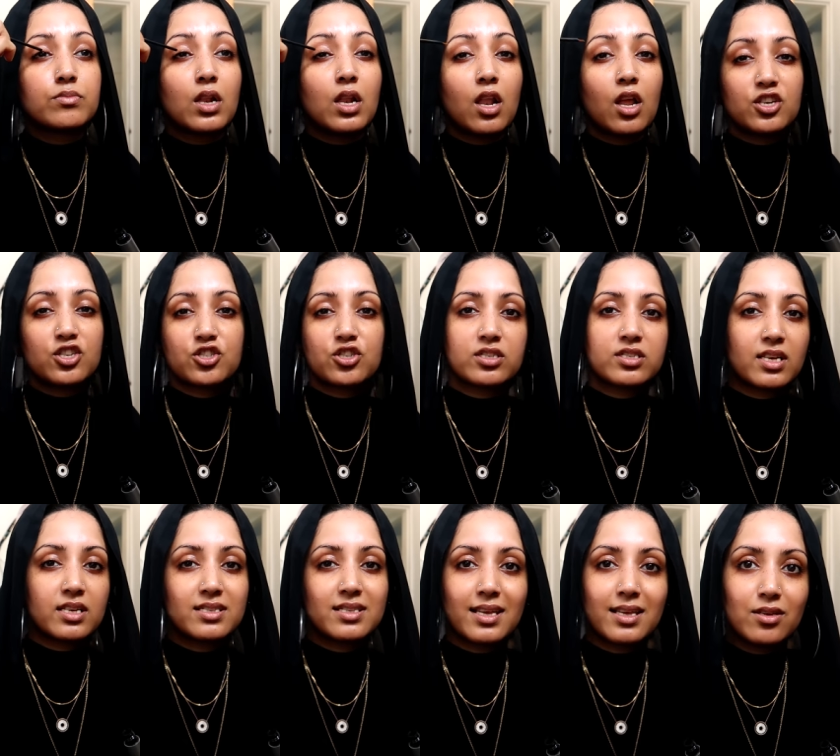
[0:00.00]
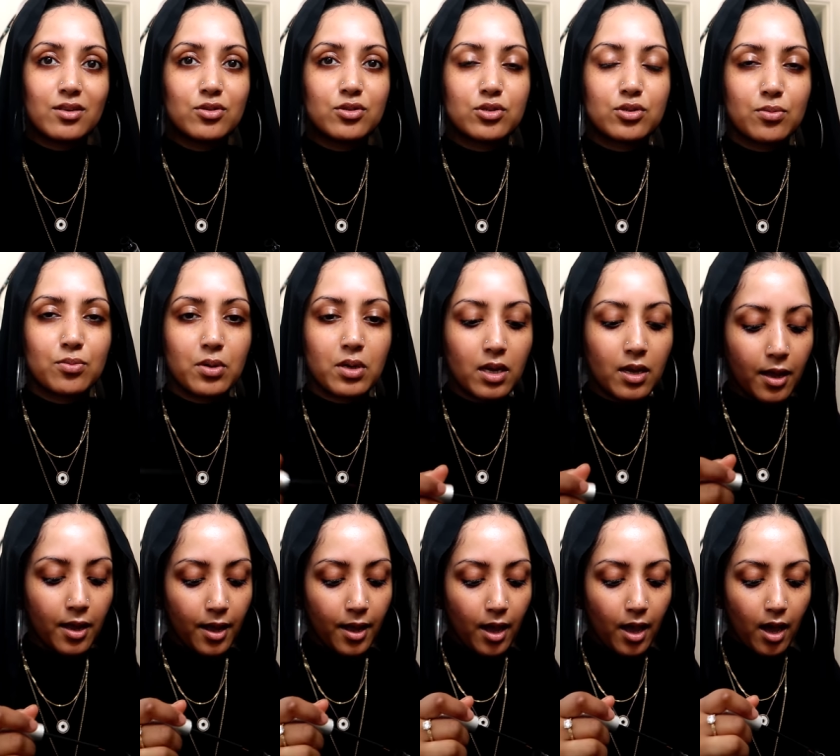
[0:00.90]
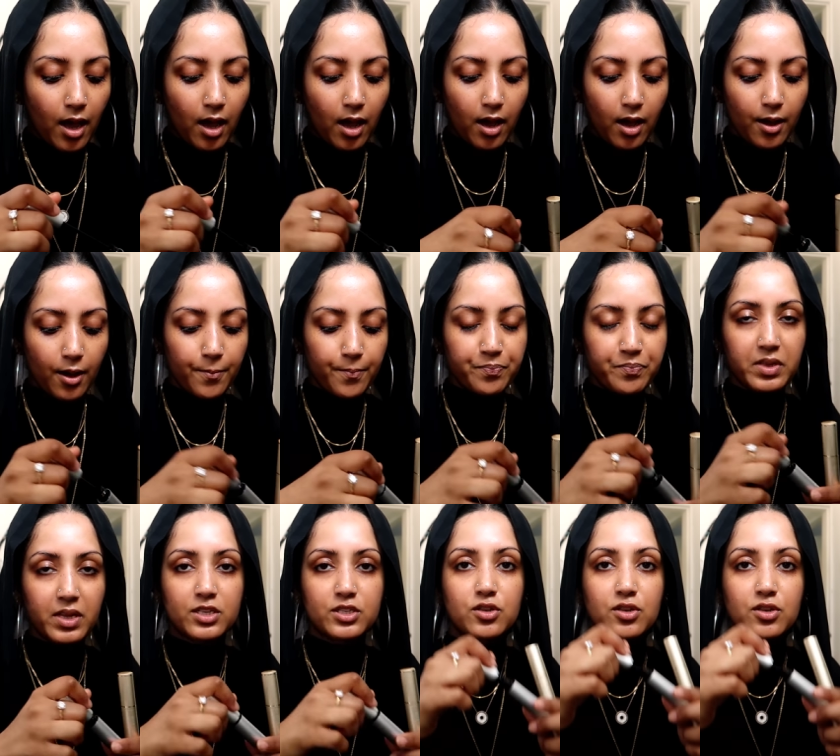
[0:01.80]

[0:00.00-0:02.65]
luscious as they used to be um,